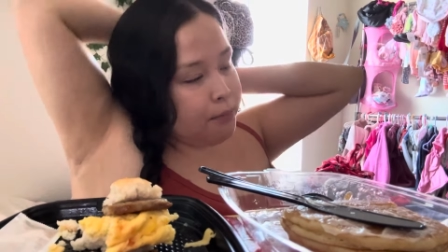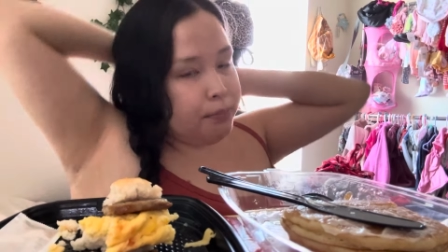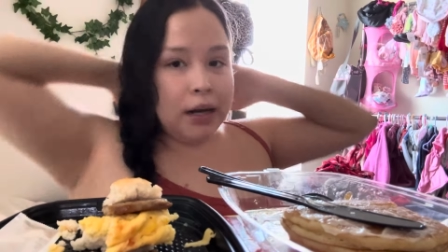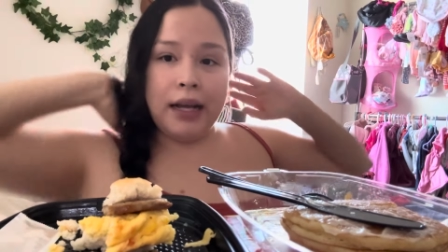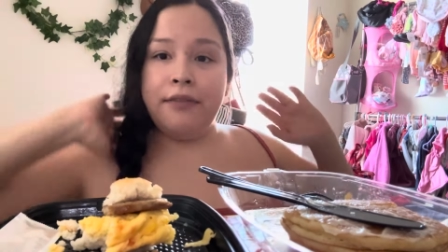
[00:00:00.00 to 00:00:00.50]

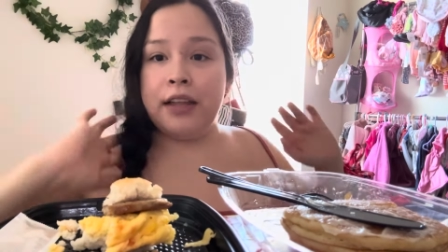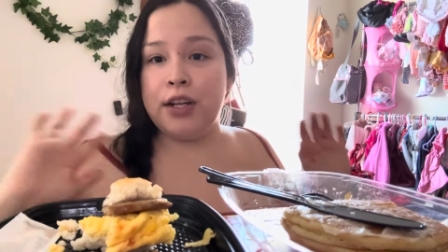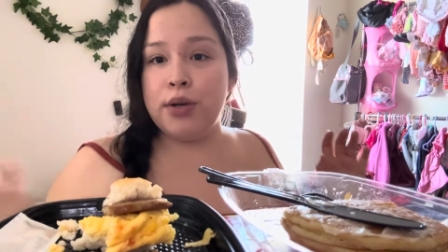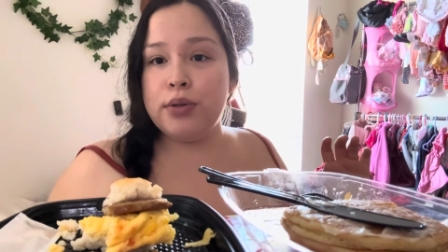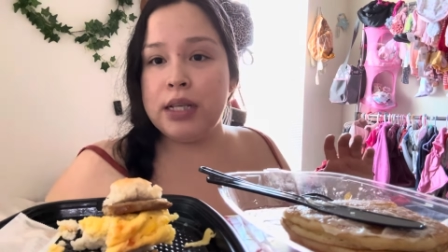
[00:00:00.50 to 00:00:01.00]
but if they
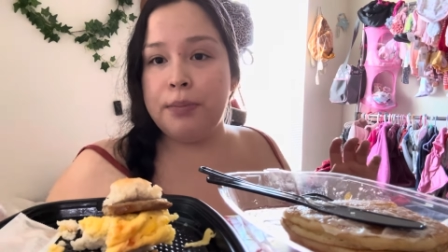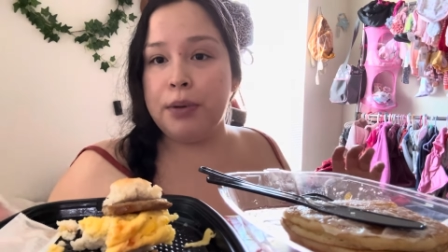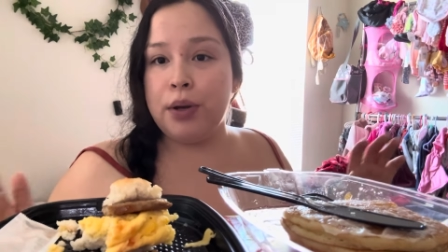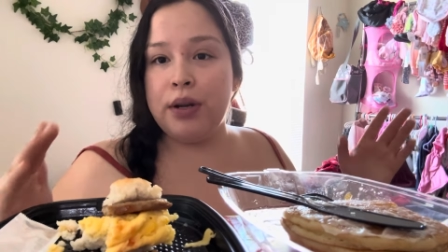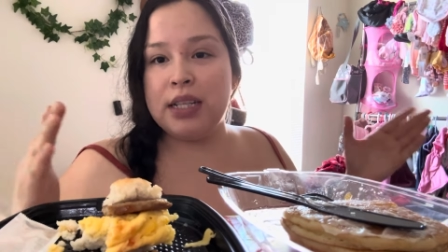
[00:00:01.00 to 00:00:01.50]
do tip
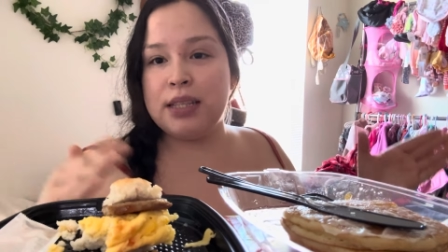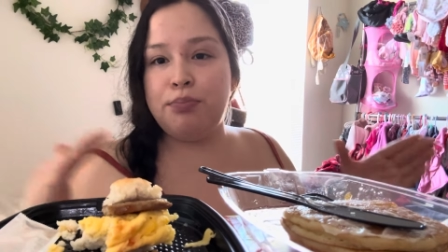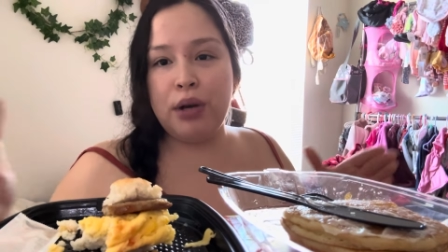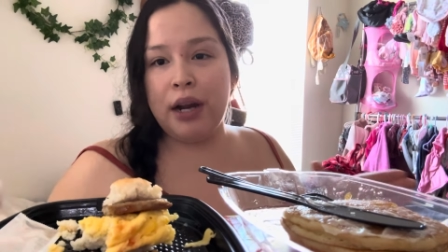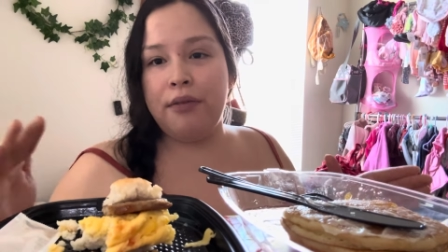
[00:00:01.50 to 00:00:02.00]
you and it's
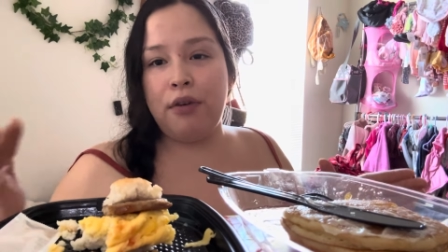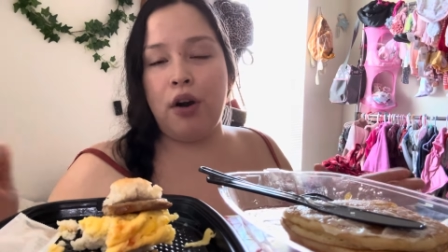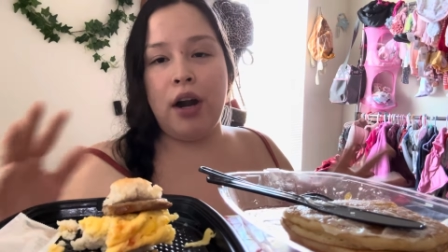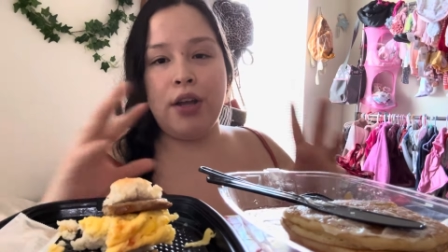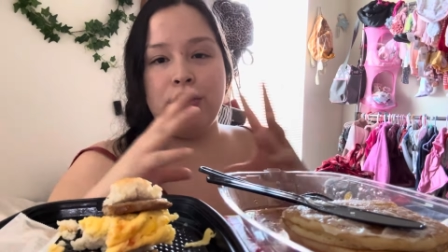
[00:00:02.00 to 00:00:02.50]
pretty
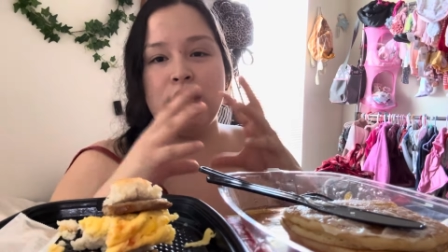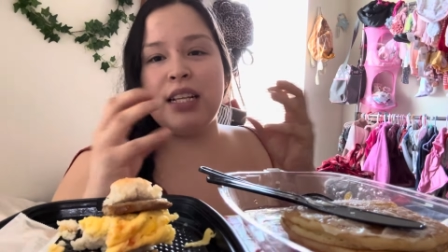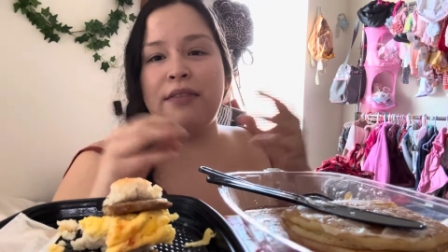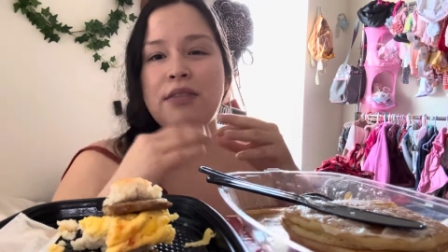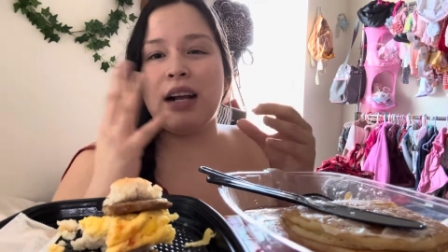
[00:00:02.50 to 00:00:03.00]
far you just
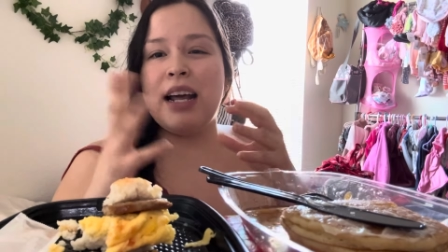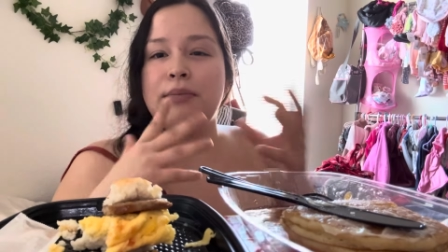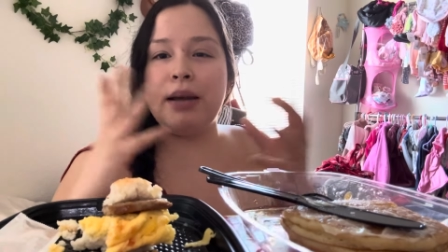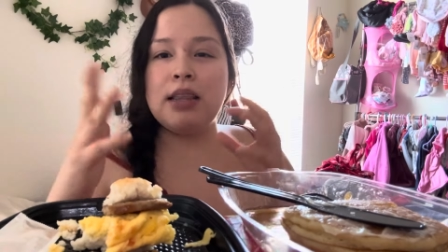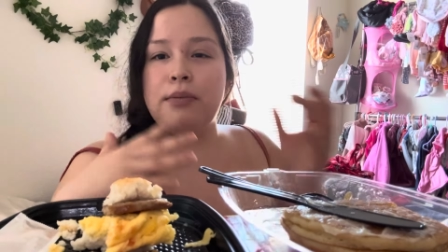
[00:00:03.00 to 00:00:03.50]
have to kind of
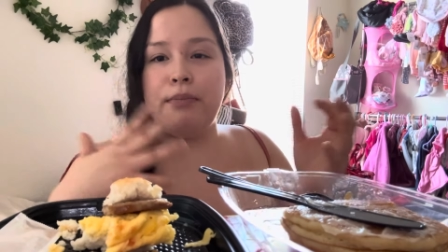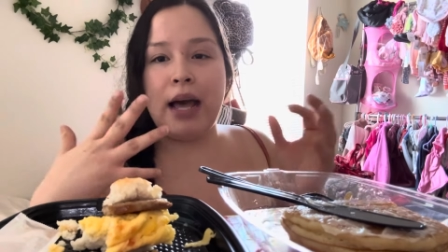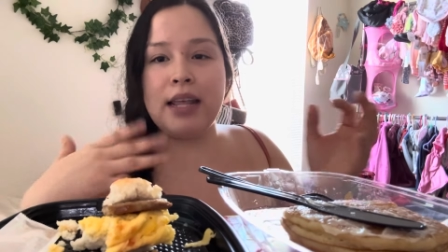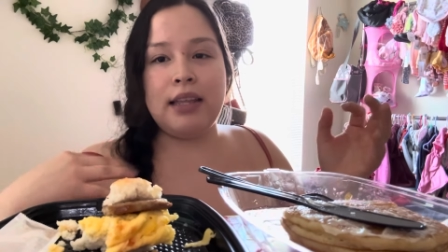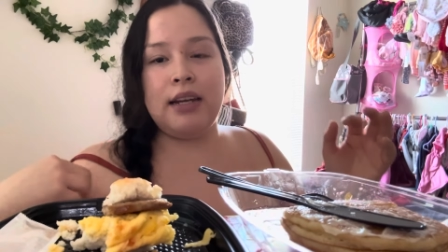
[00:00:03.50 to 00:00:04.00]
make the
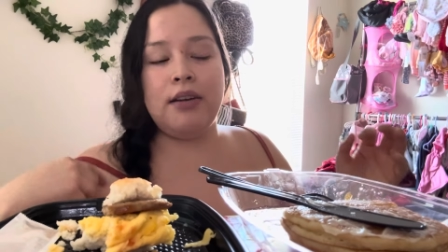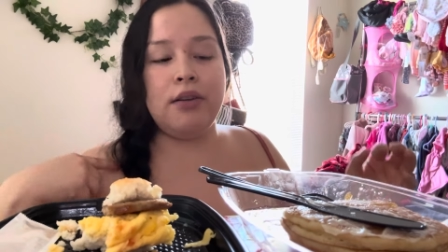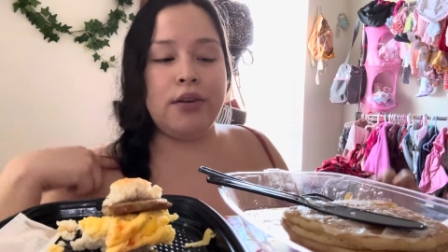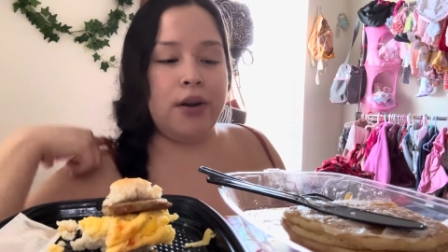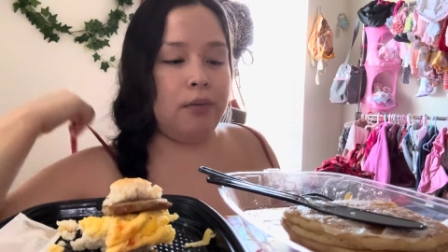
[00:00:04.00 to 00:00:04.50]
math and
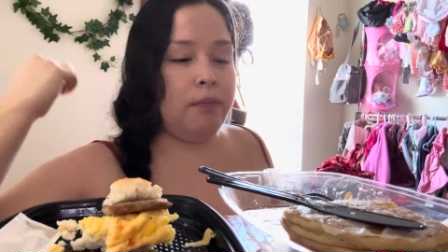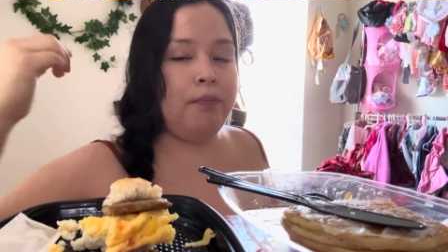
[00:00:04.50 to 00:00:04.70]
you know